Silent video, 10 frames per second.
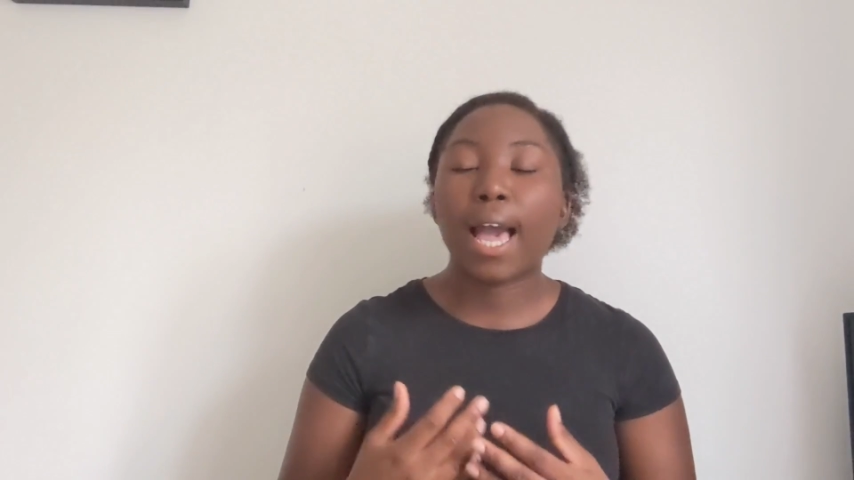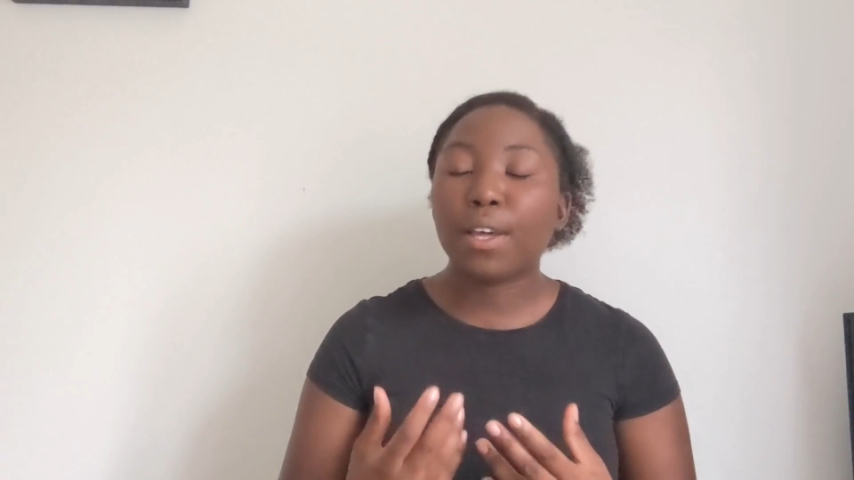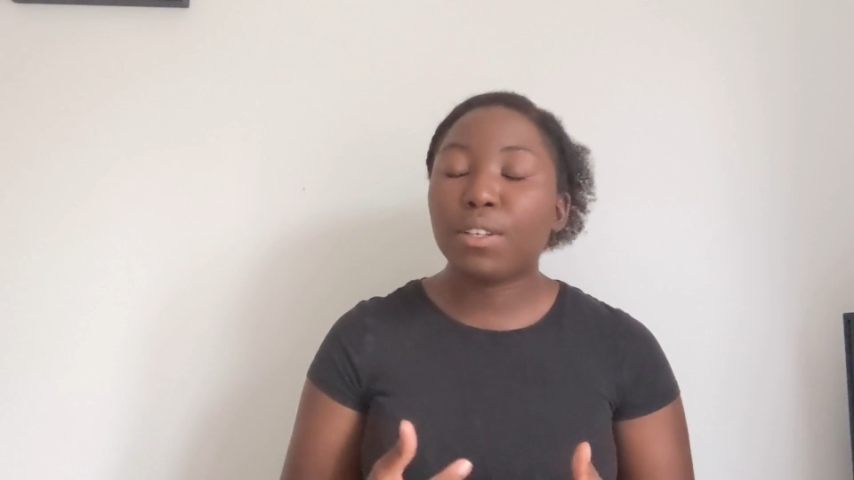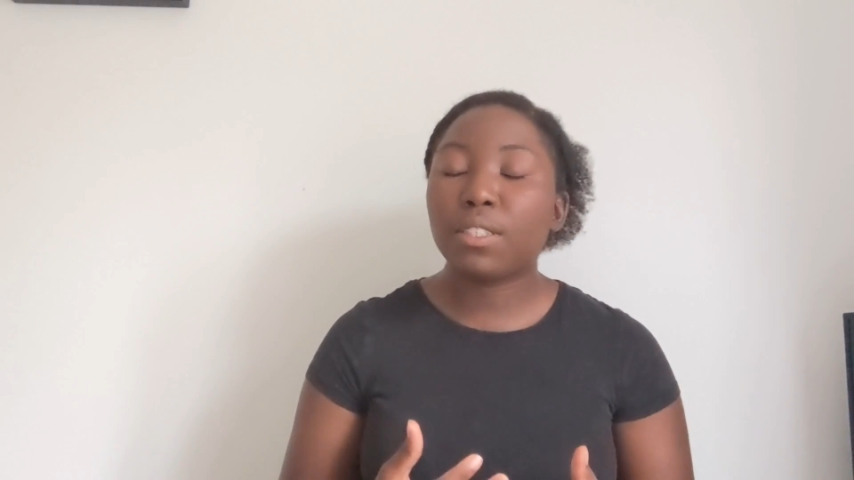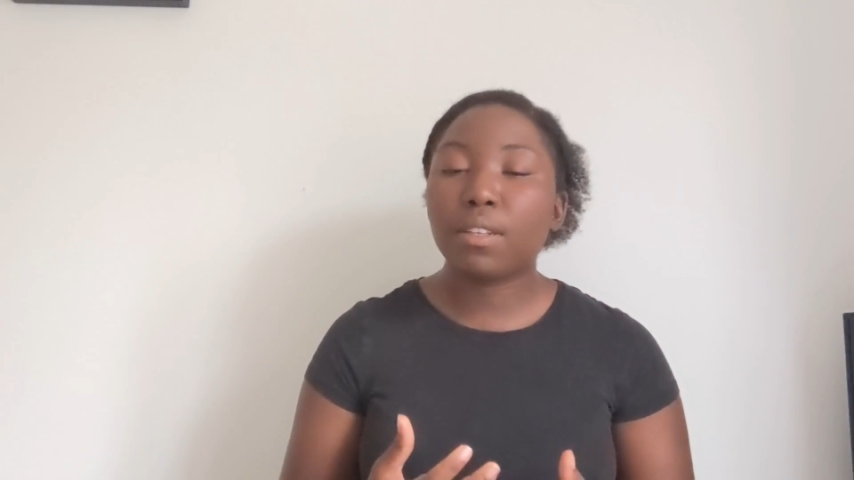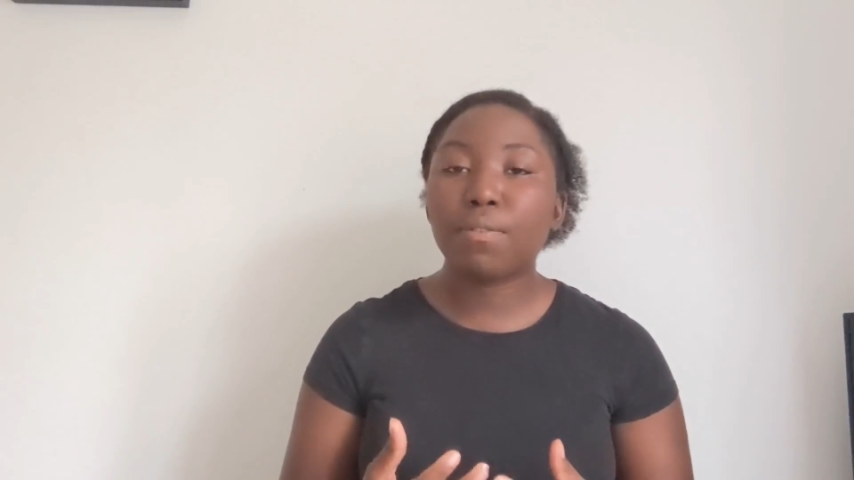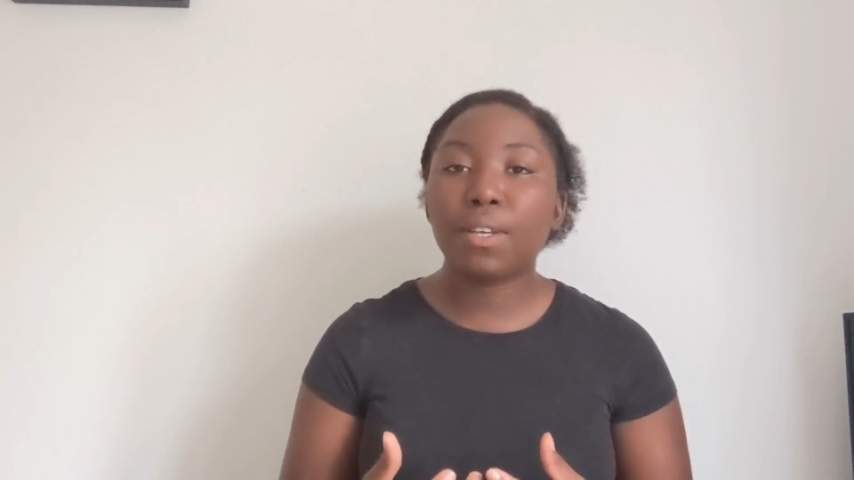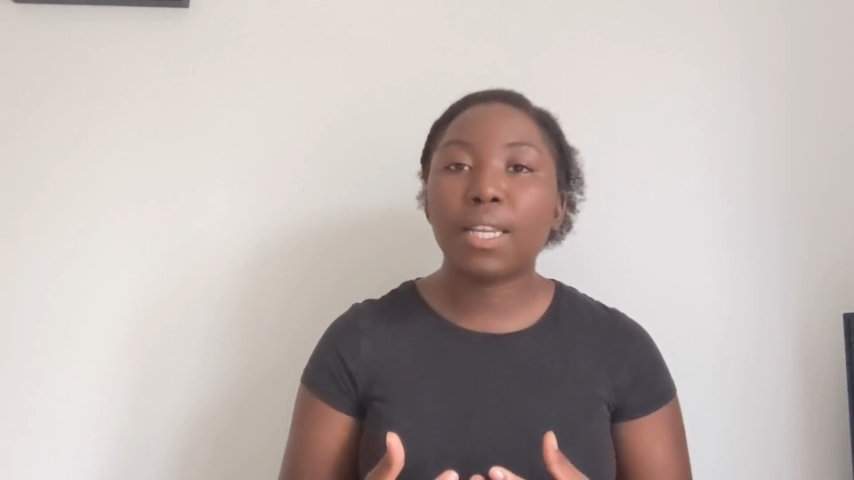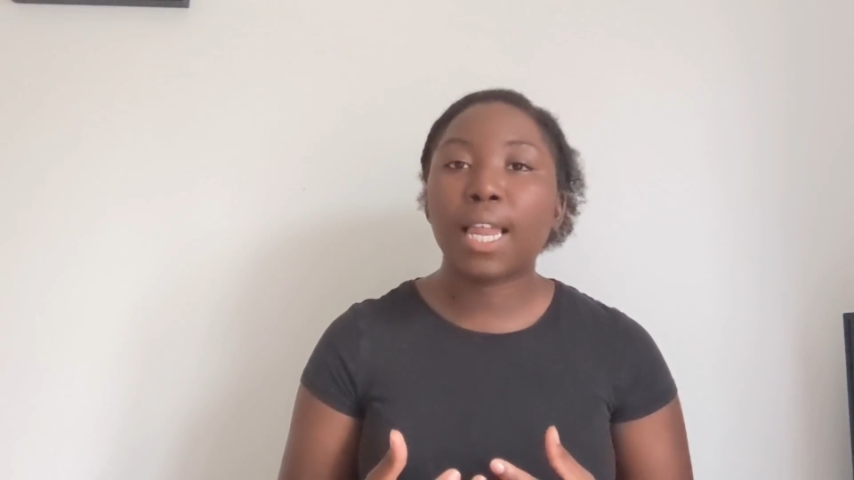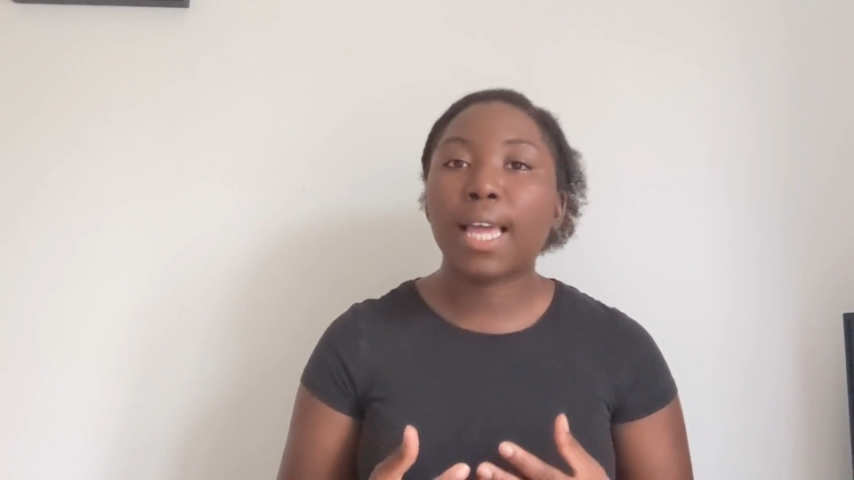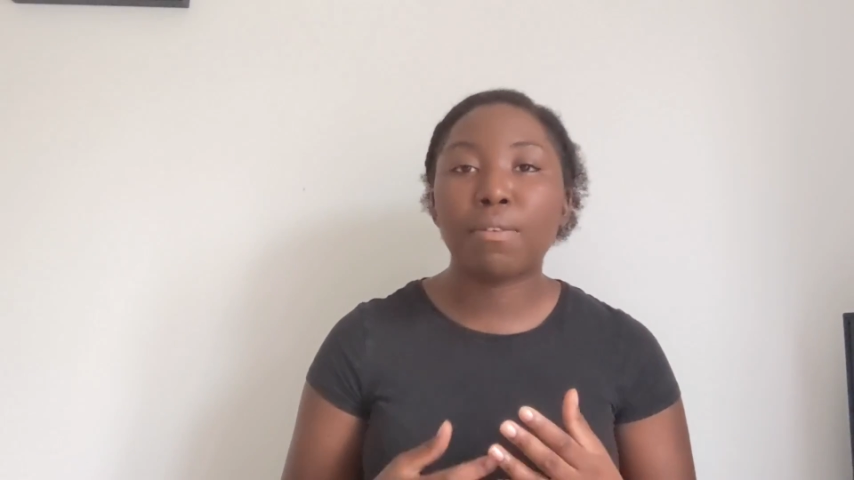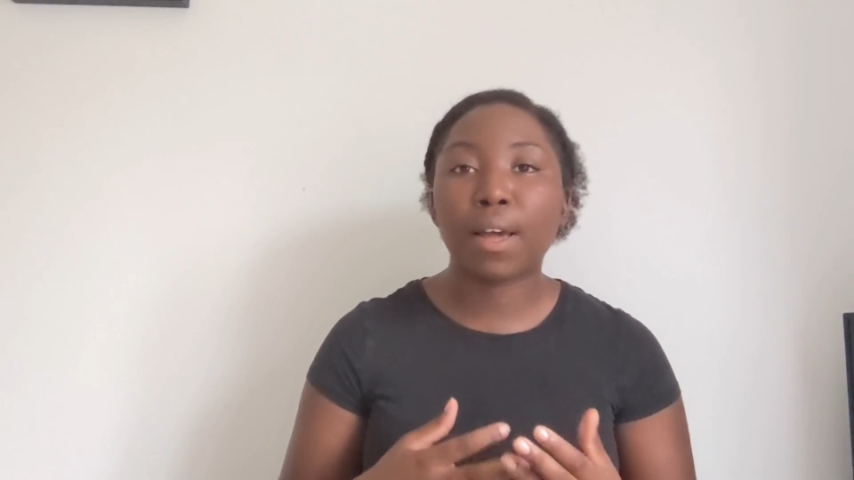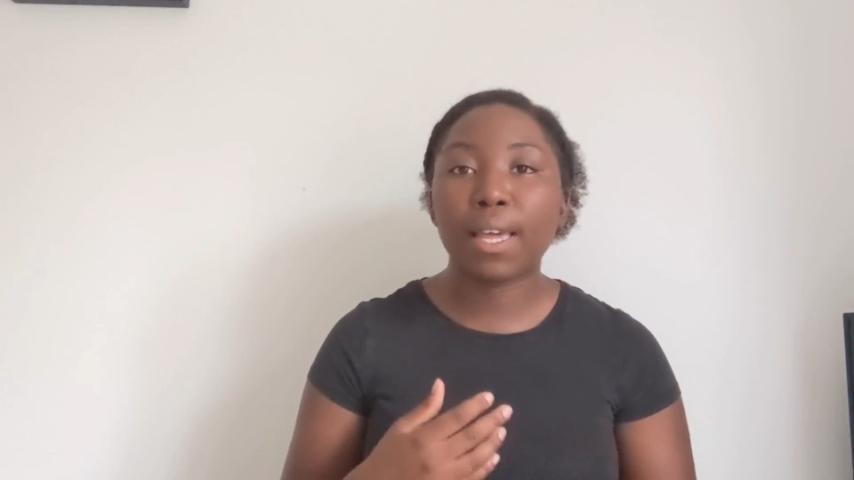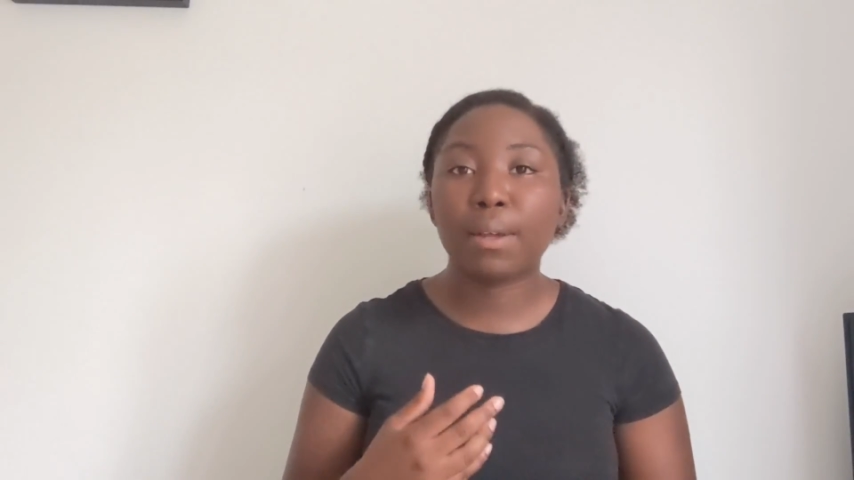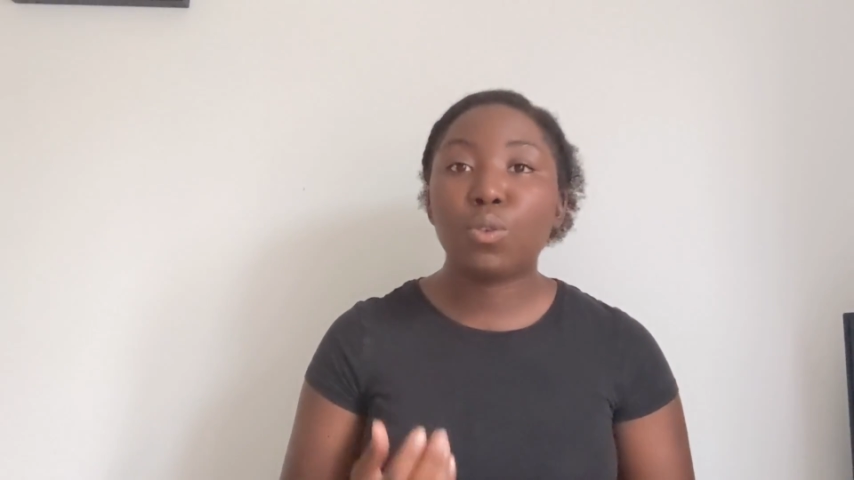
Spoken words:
I honestly feel like if I